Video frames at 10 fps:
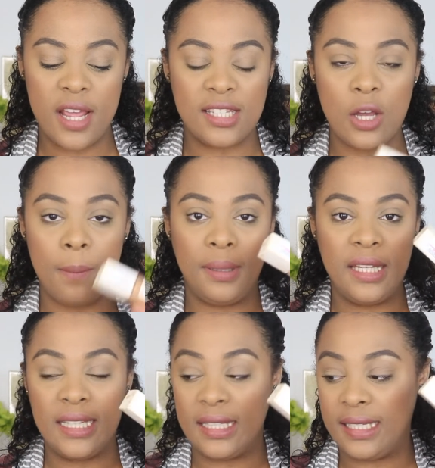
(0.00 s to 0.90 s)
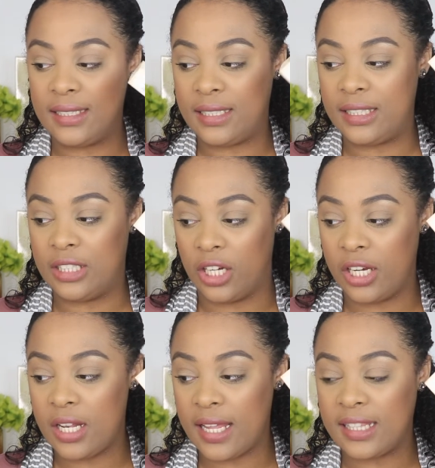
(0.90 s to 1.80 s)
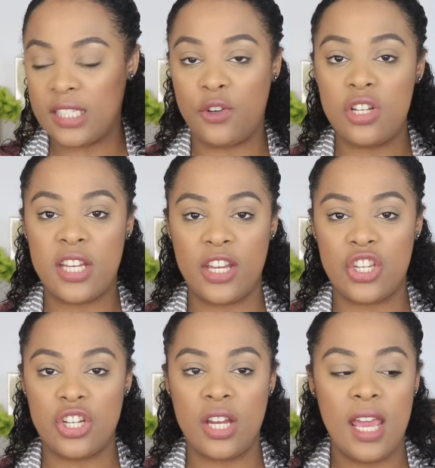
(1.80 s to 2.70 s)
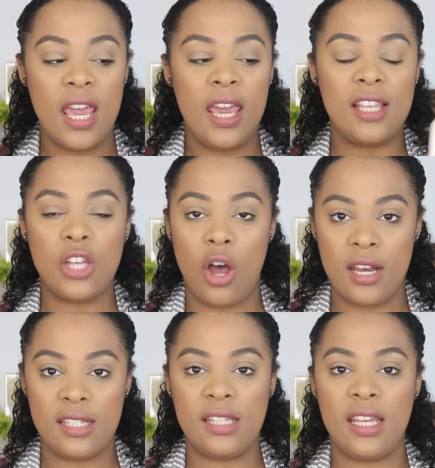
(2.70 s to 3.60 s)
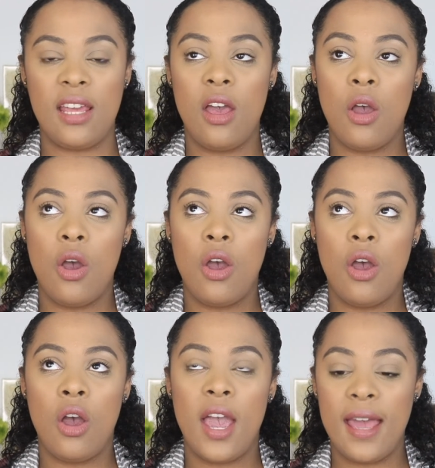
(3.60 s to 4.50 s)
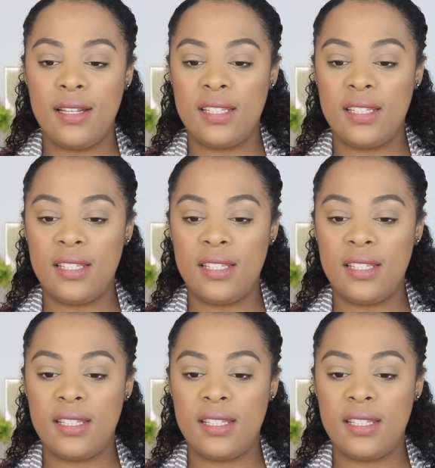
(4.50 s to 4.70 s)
It's completely done. Like this foundation is honestly hands